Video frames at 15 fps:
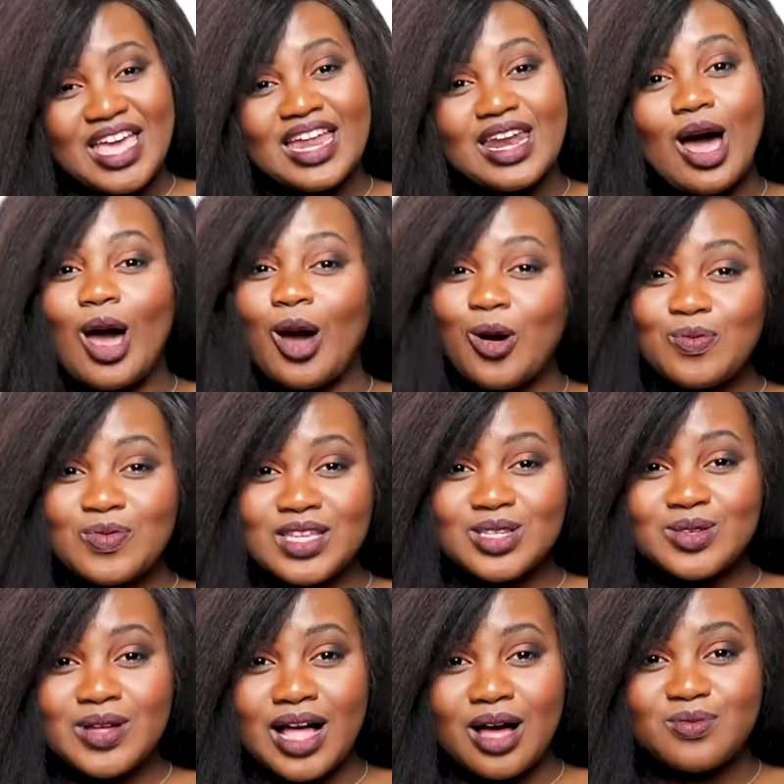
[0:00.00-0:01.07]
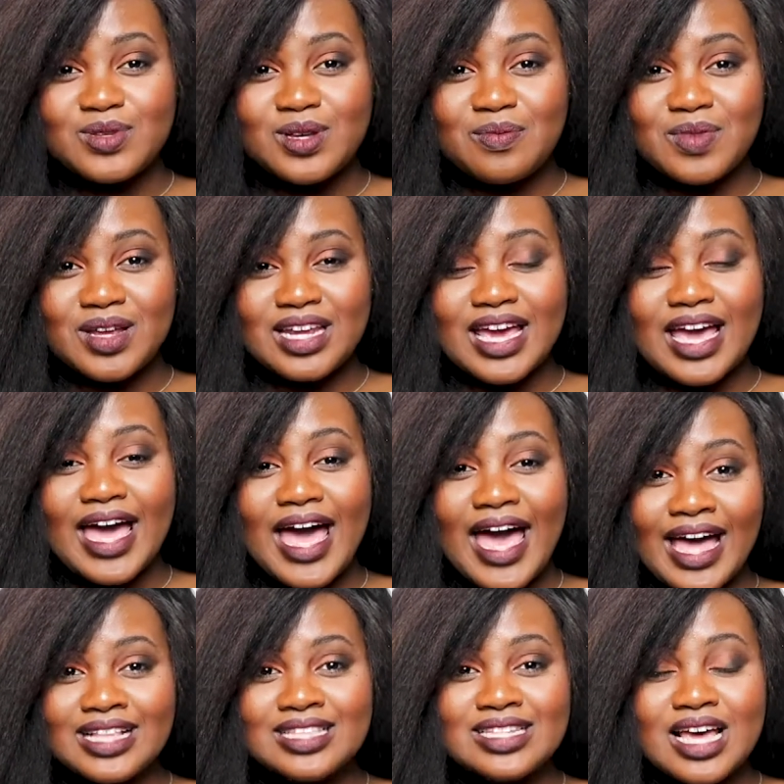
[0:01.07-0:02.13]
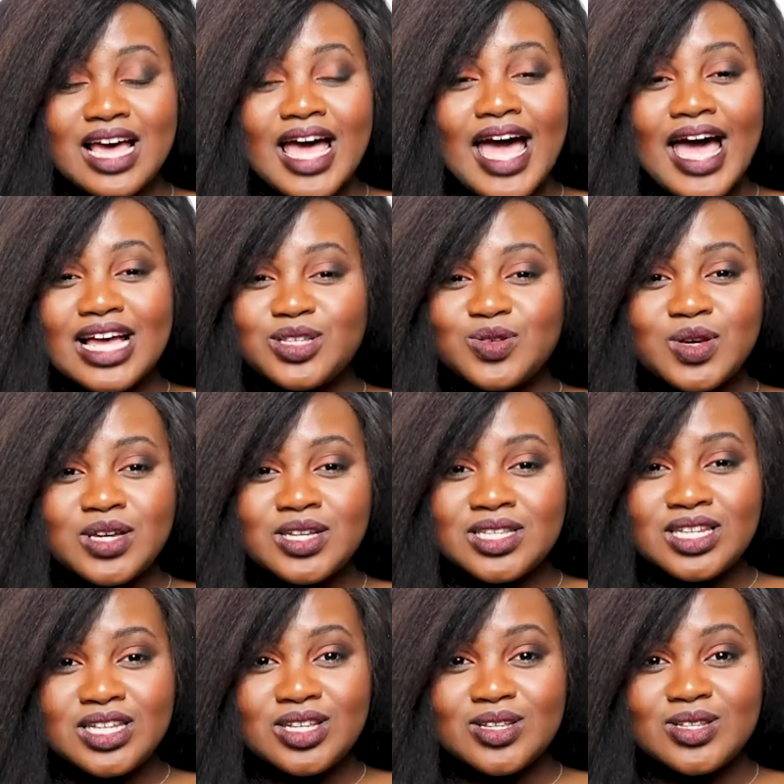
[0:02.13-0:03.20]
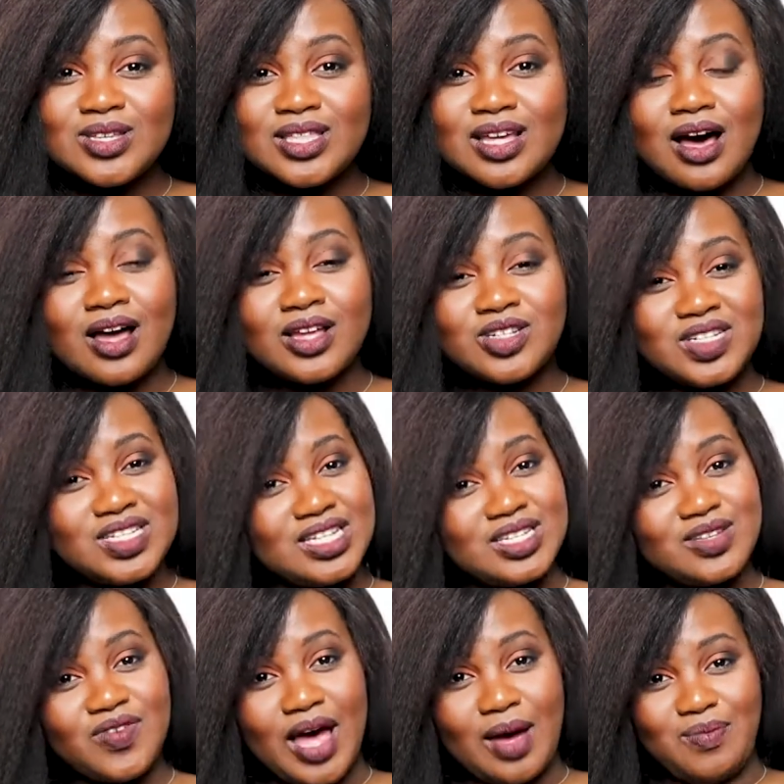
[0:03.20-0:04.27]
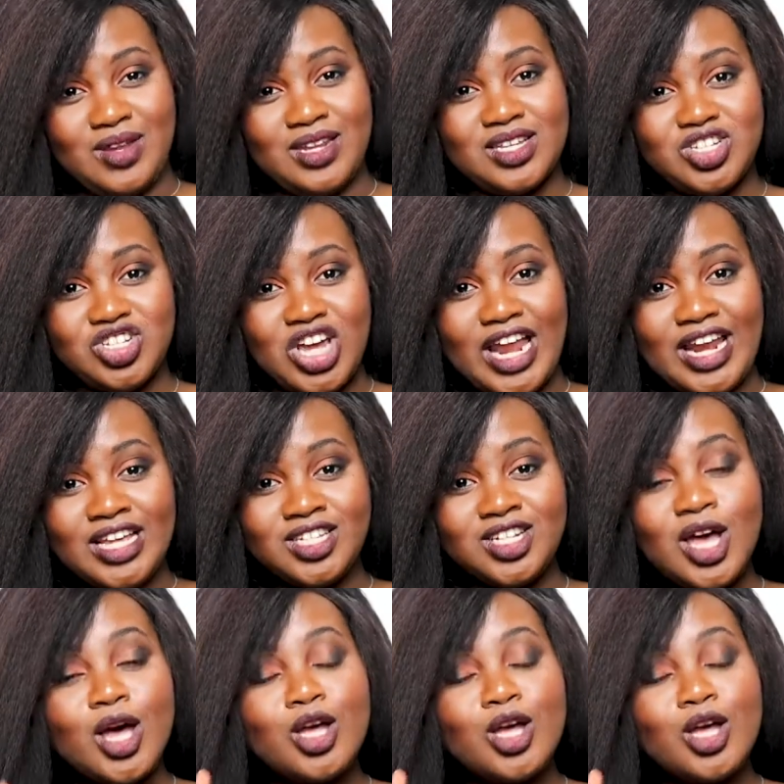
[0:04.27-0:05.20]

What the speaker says: Now I hope this will help somebody, and as we continue to the 100 days of happiness challenge,